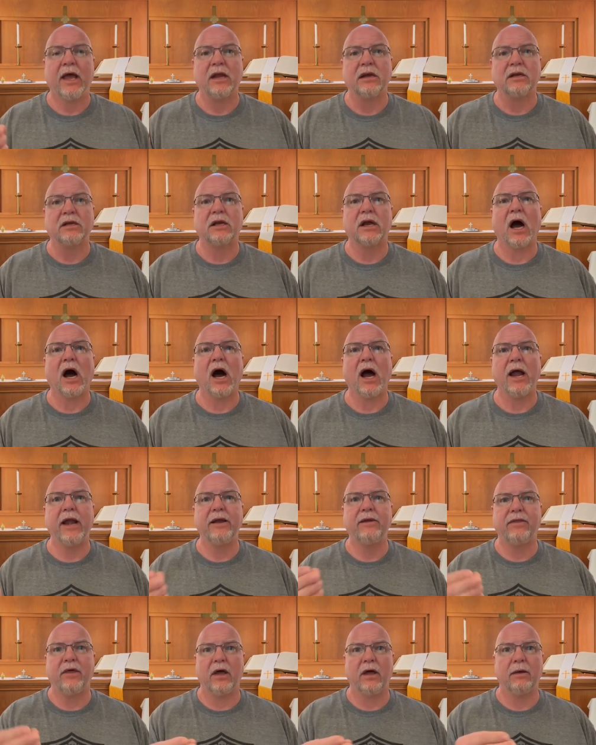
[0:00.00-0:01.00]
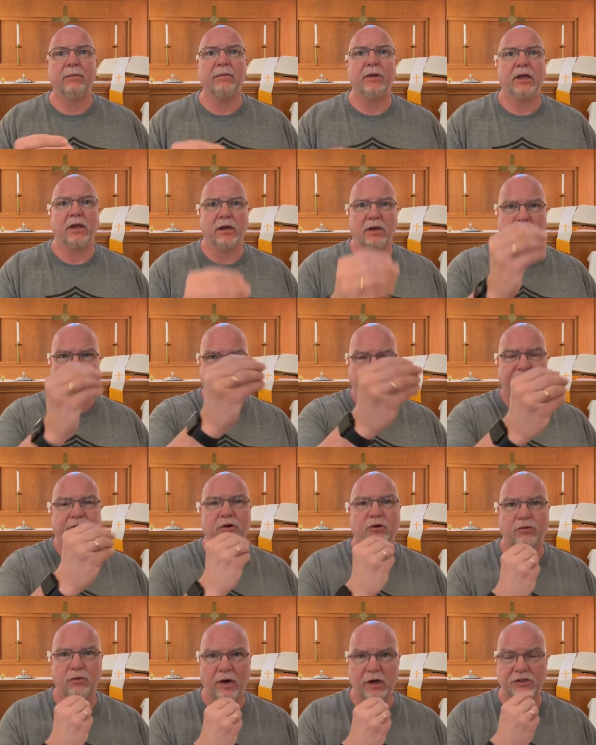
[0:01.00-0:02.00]
and guide them in a
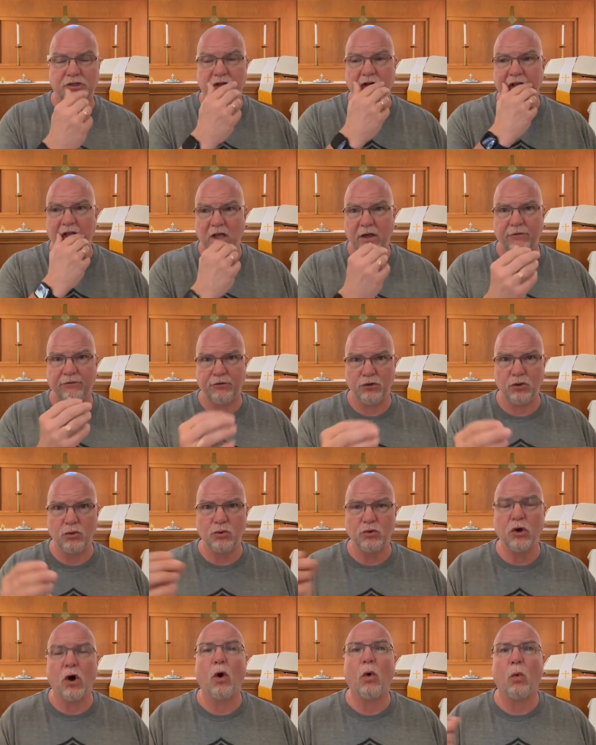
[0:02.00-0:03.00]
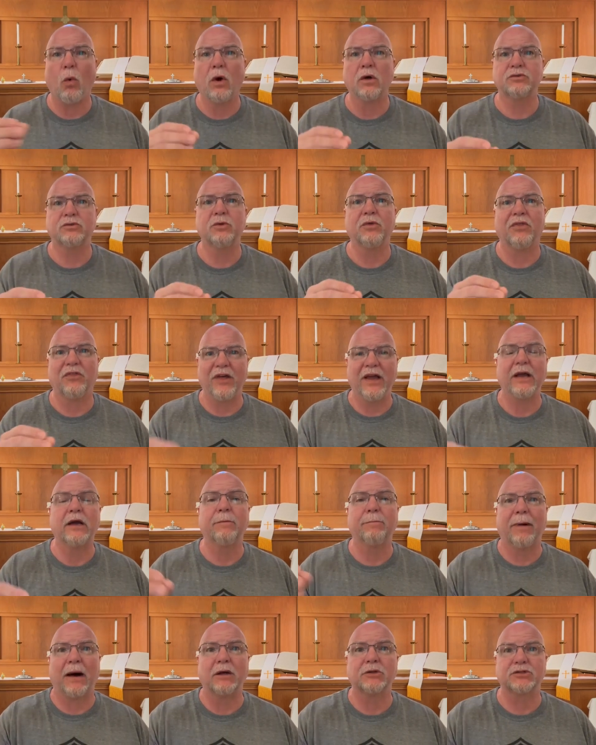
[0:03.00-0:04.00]
different direction. If you don't want to
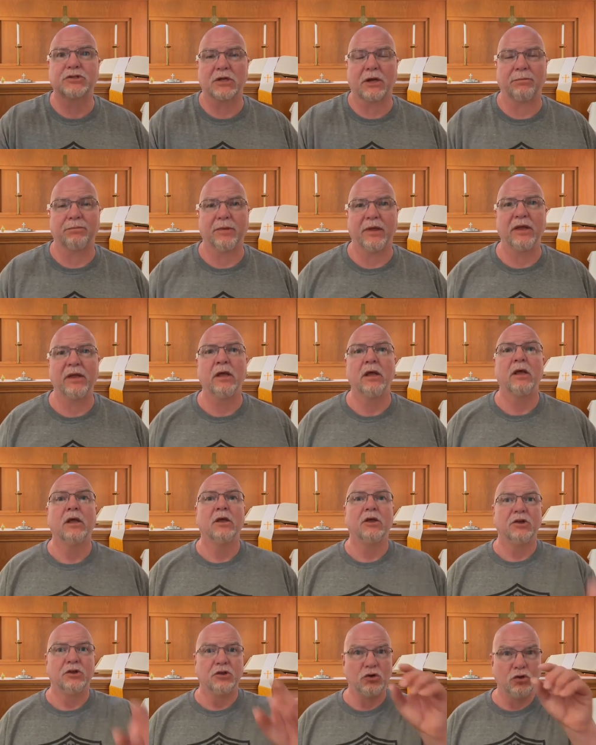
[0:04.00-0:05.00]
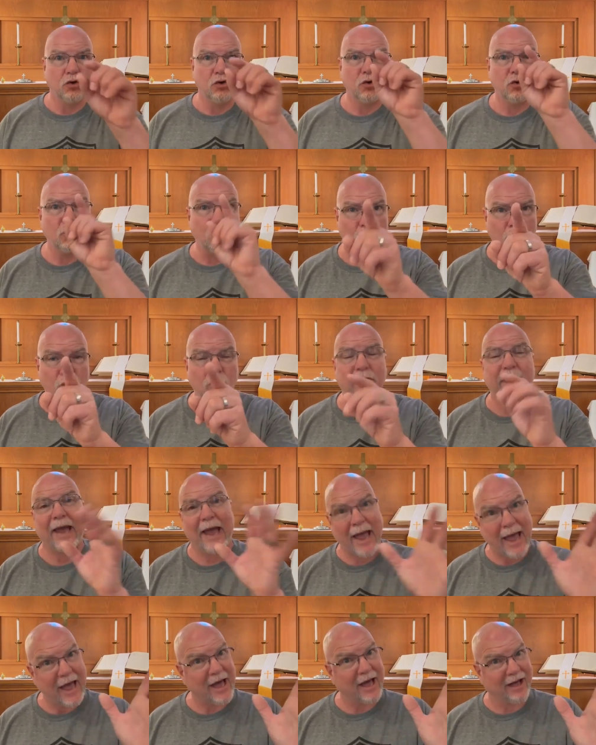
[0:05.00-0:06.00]
think about something, you
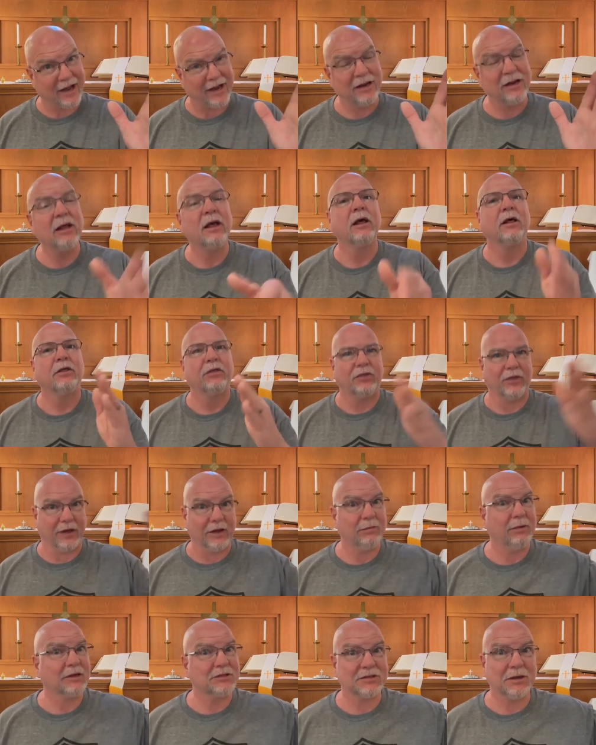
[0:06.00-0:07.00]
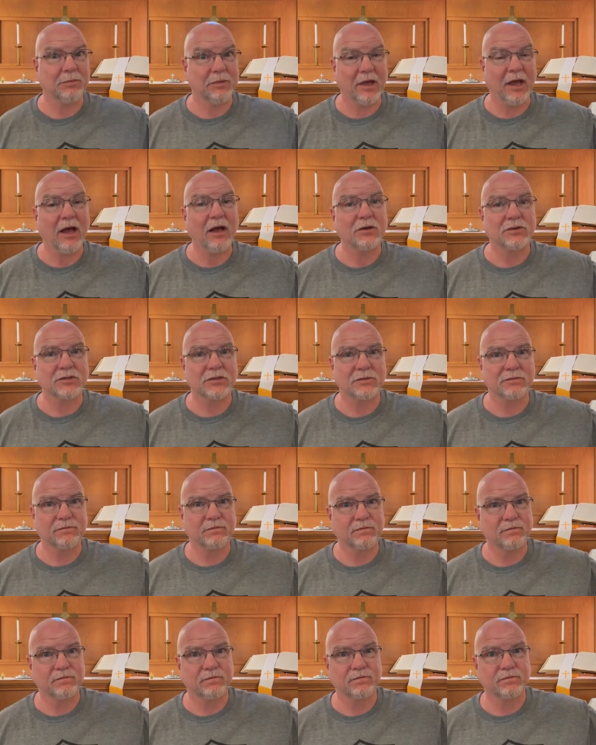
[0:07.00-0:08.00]
can think about something else.